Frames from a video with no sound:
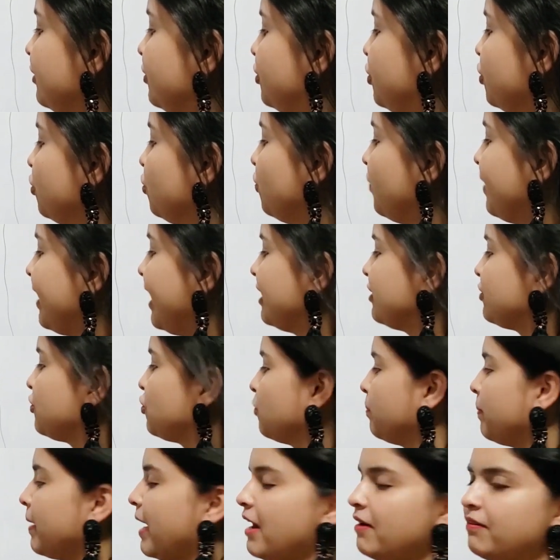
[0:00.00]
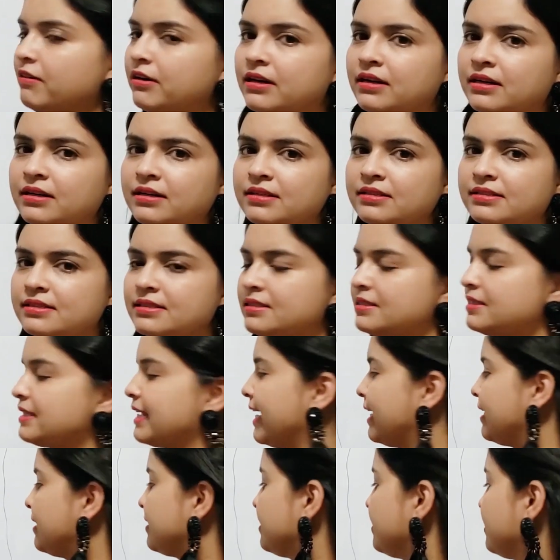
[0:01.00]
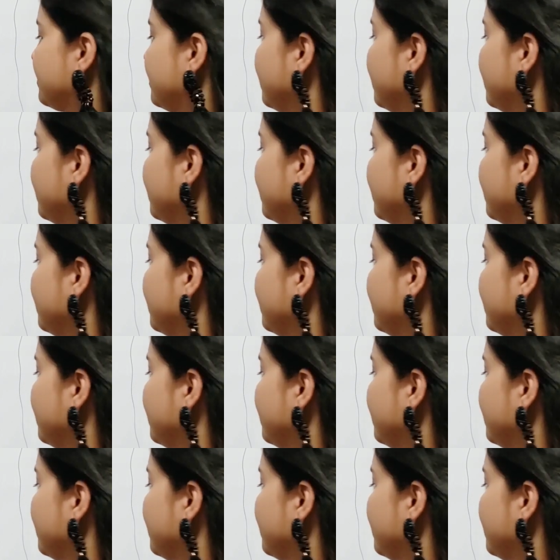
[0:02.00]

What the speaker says: 2 raised to power 6